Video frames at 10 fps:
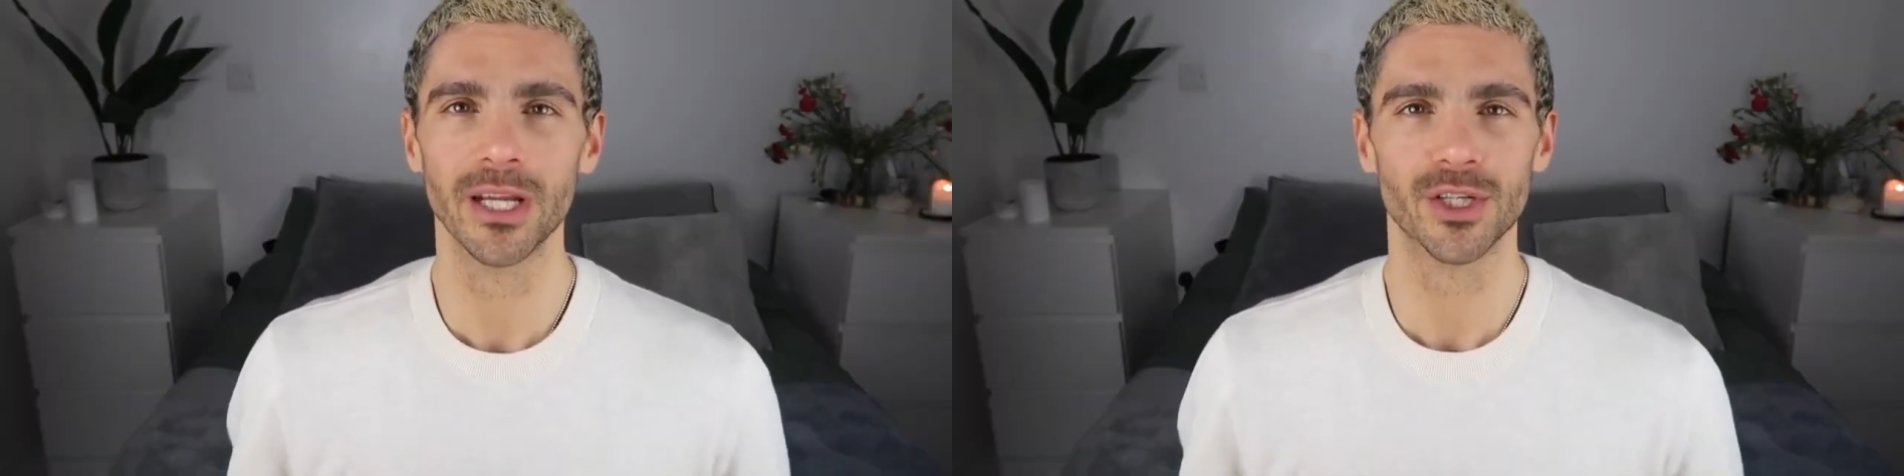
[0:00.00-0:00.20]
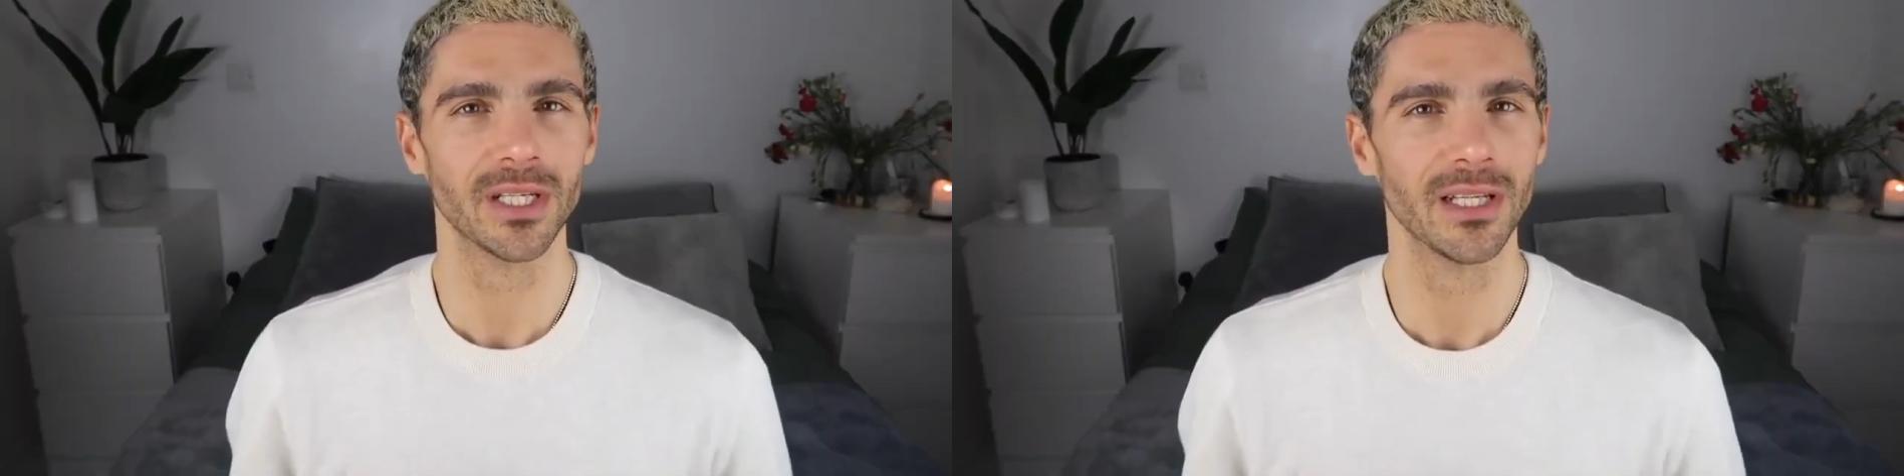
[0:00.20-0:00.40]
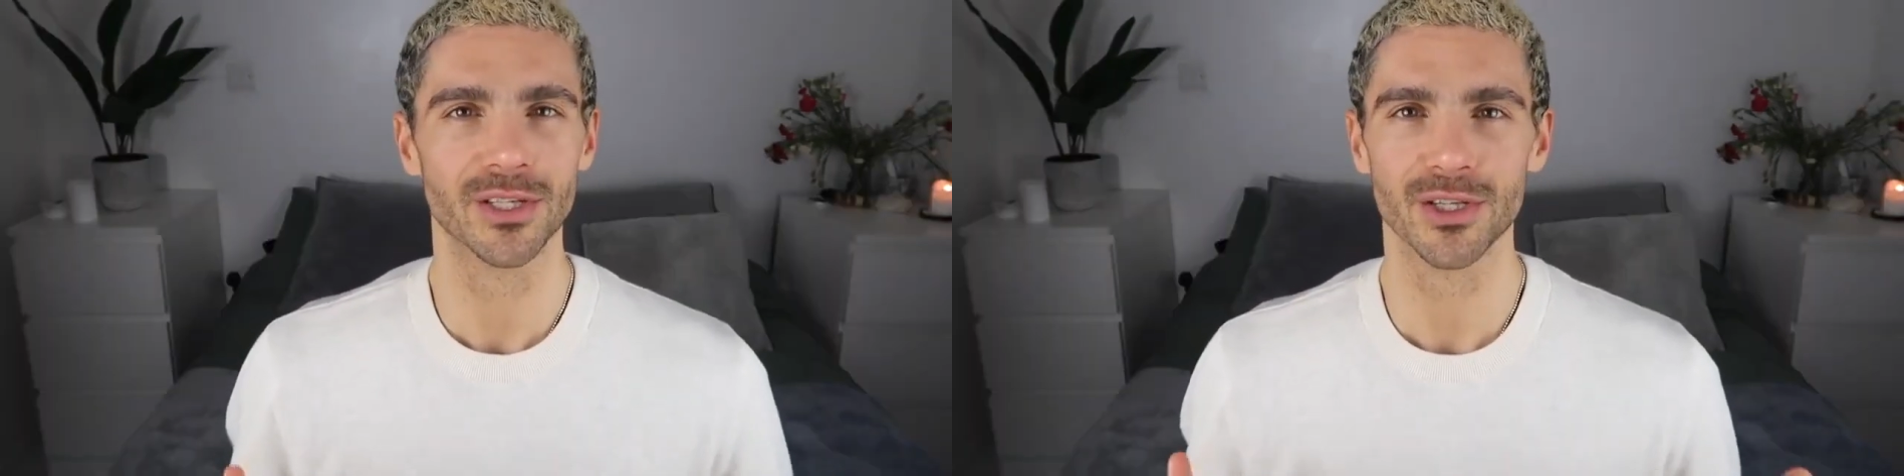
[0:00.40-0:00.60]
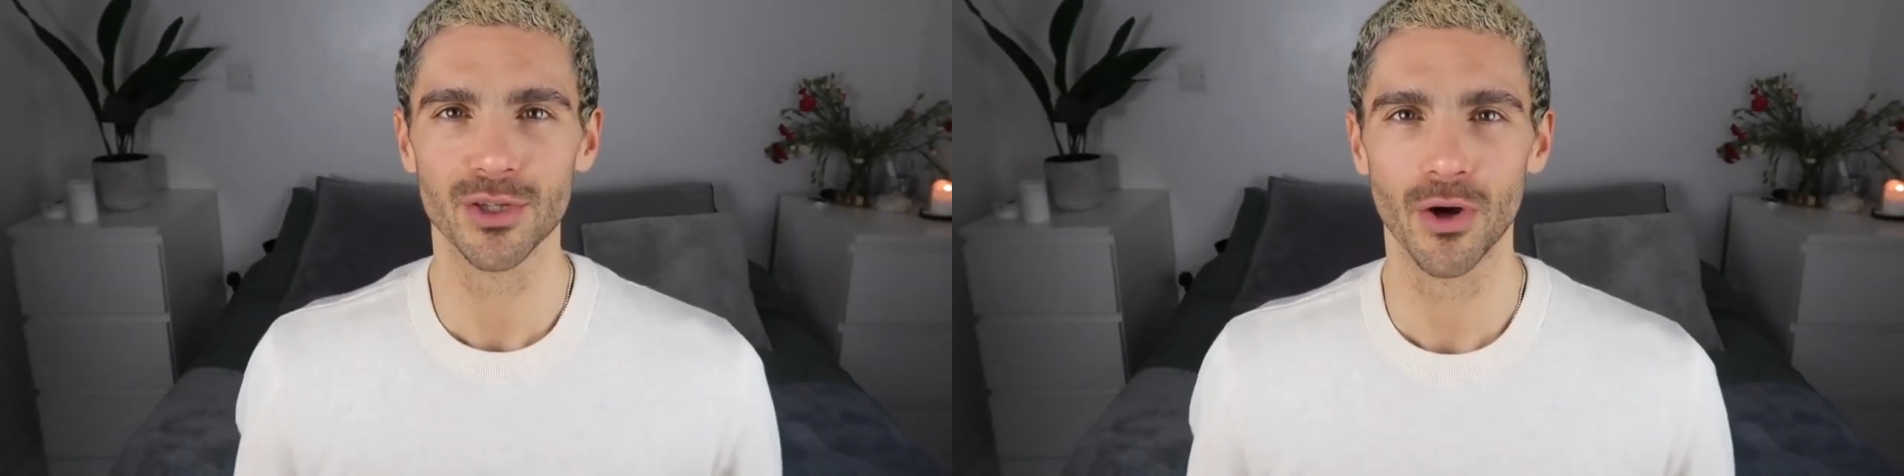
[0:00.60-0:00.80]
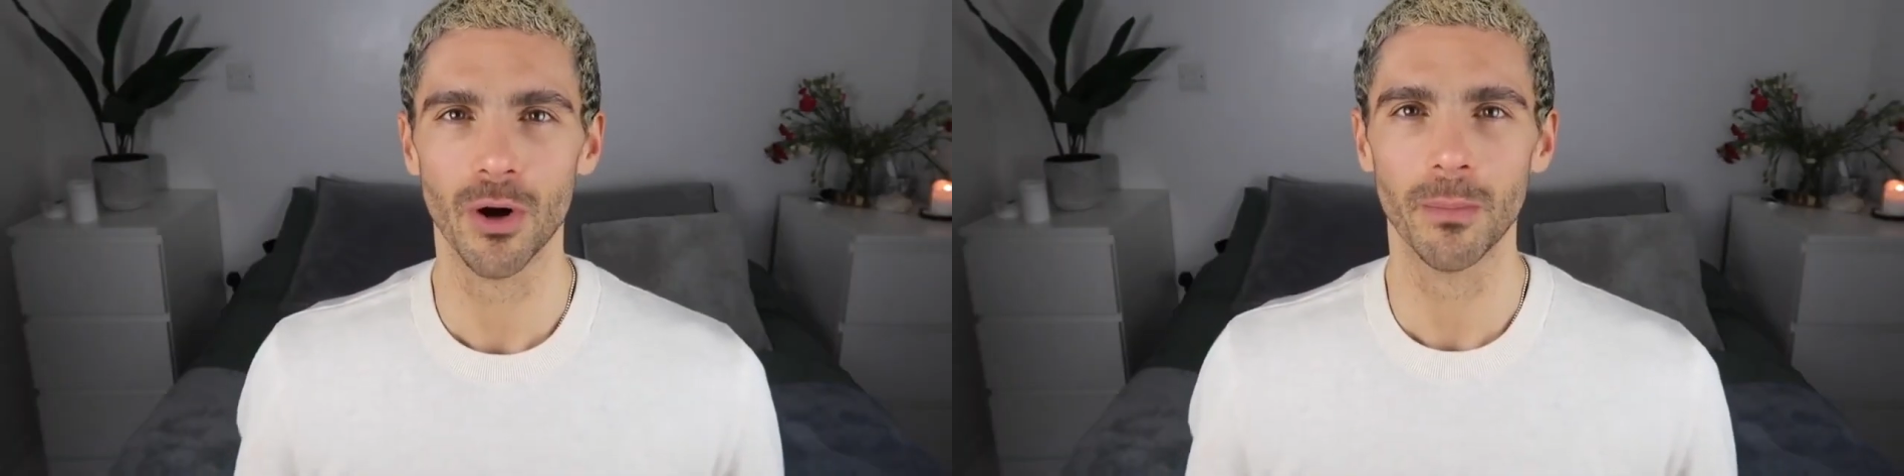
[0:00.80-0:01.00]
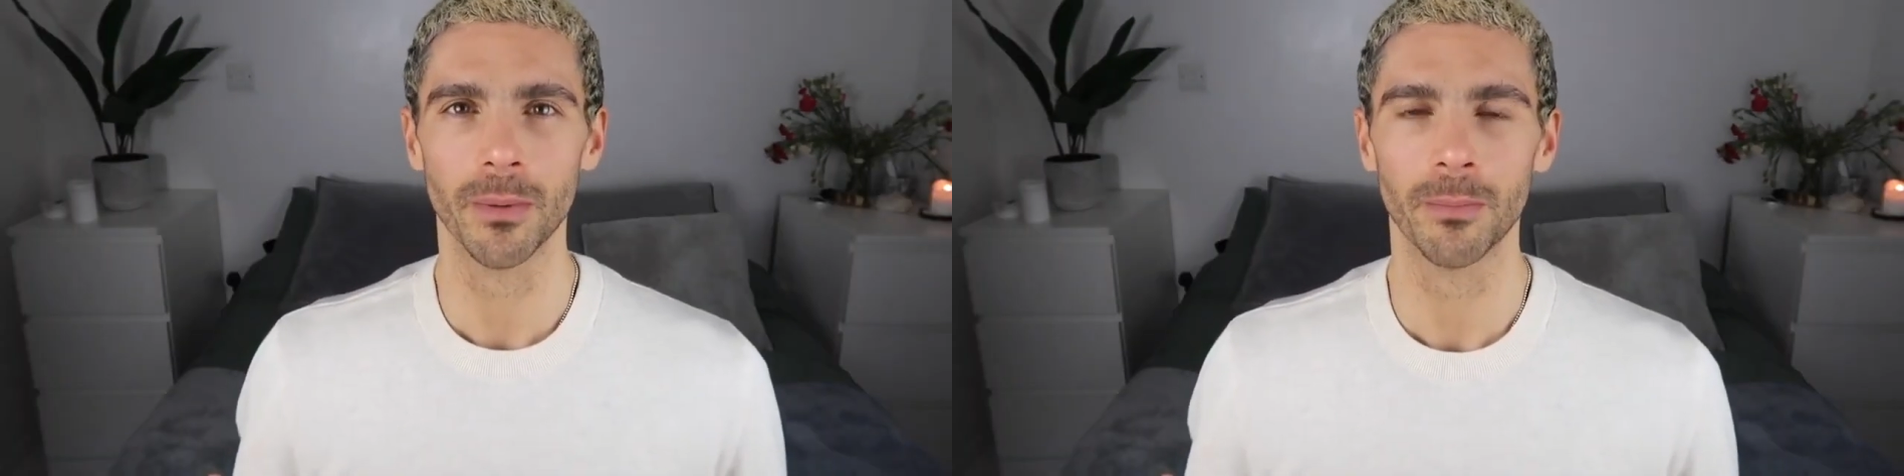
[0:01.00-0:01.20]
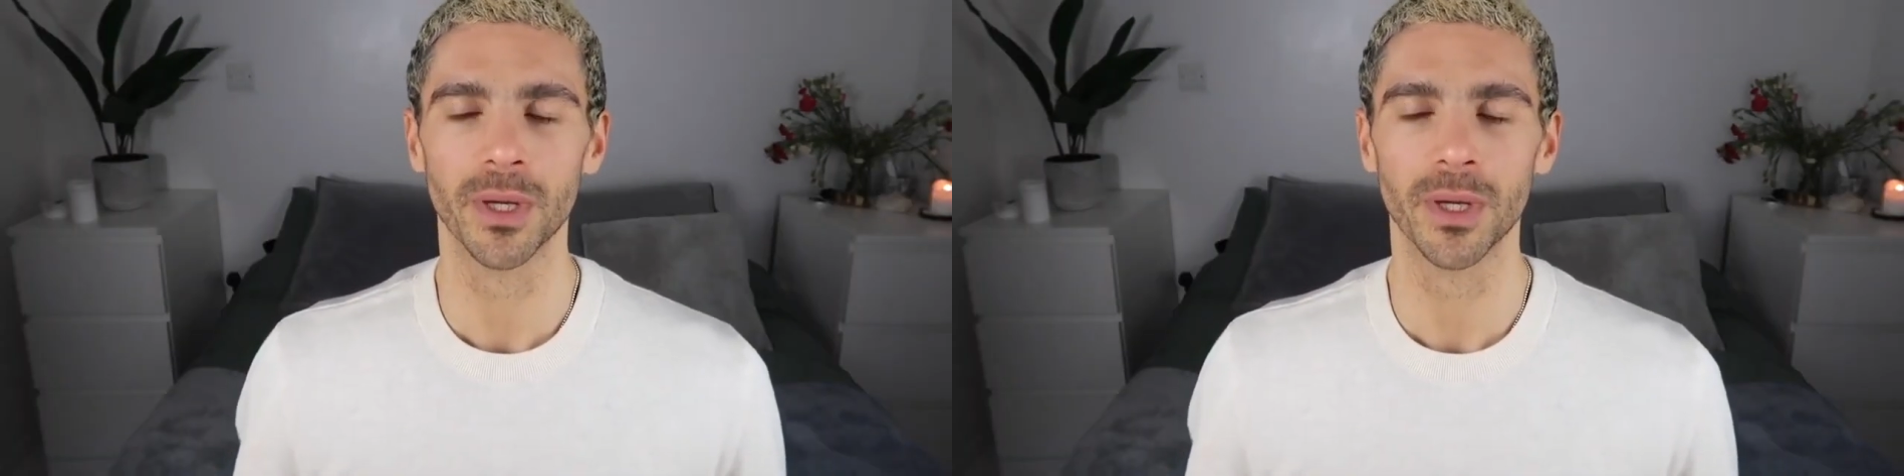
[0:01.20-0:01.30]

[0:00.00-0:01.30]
it just needs to stop,